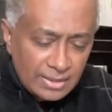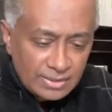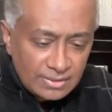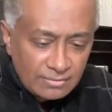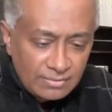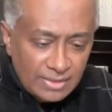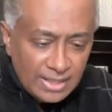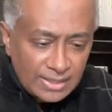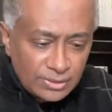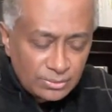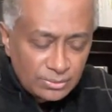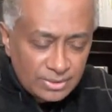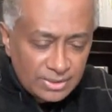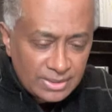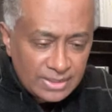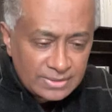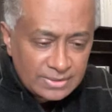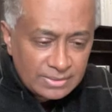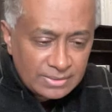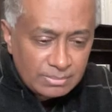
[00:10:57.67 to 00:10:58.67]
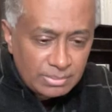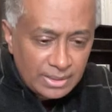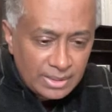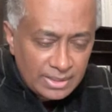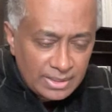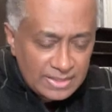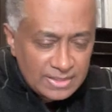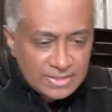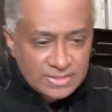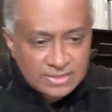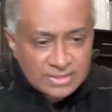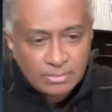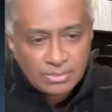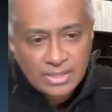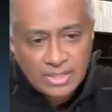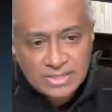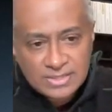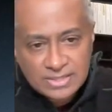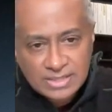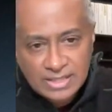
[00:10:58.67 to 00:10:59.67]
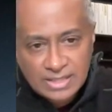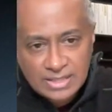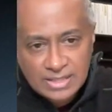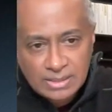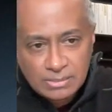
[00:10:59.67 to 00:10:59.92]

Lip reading: the value created by summarizing an